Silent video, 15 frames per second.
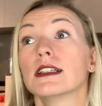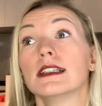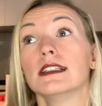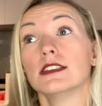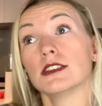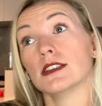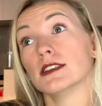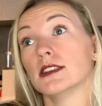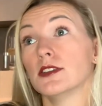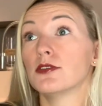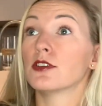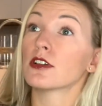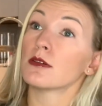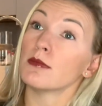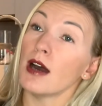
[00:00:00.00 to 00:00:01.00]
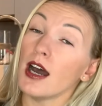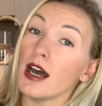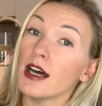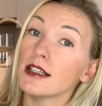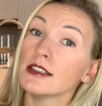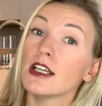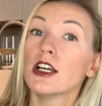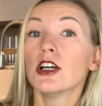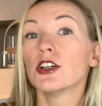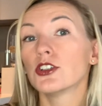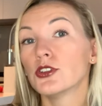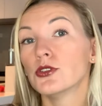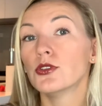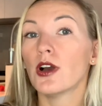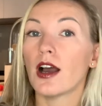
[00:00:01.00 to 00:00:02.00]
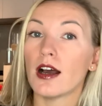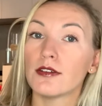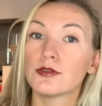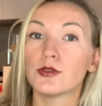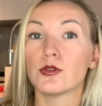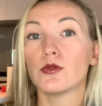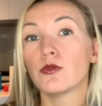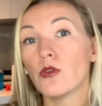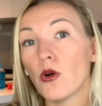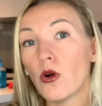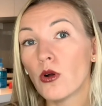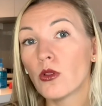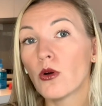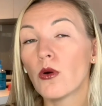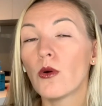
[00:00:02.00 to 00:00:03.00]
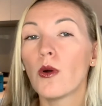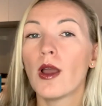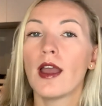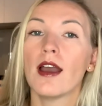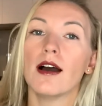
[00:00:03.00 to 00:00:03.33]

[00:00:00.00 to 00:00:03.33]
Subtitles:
this is the format you have to follow